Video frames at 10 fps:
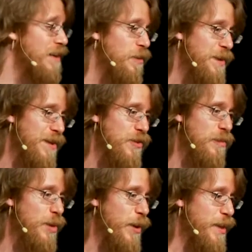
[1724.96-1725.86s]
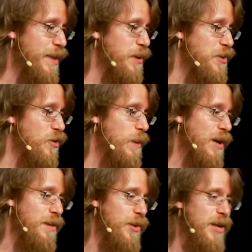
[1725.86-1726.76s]
helped to impart a thing or two about
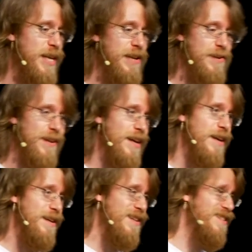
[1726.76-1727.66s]
community here today.